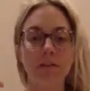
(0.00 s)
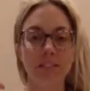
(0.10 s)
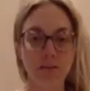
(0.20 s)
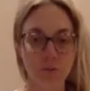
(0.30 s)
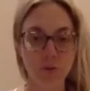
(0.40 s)

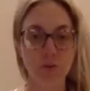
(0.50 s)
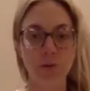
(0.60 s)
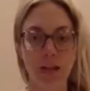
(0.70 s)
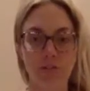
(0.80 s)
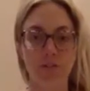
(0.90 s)

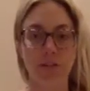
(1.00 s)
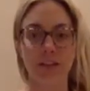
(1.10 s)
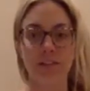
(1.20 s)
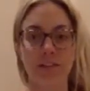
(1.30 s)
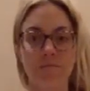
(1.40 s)
difficult life
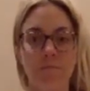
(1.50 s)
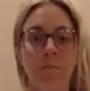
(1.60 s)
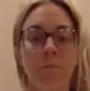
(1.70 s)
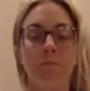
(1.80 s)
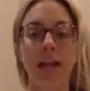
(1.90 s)
events
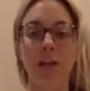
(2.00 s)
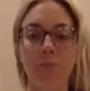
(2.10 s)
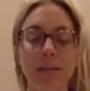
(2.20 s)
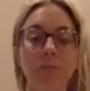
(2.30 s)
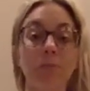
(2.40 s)
and
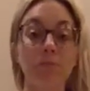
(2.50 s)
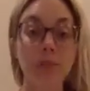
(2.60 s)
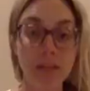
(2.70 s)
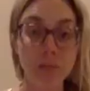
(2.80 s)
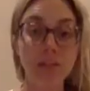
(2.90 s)
be able to
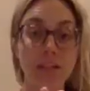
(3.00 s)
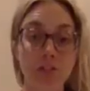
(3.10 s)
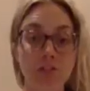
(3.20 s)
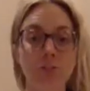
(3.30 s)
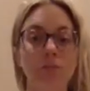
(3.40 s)
be in
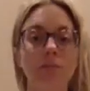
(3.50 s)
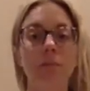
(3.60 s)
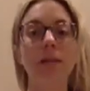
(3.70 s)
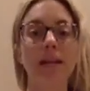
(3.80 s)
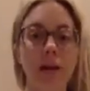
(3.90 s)
relationship with
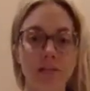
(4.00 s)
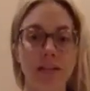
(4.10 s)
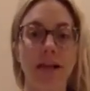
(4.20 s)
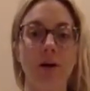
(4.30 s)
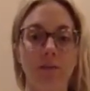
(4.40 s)
somebody else
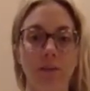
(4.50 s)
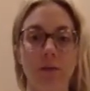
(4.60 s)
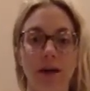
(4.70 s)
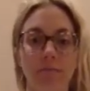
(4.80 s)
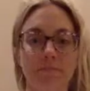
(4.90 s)
in a healthy
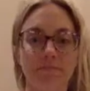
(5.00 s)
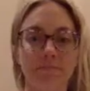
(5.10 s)
way.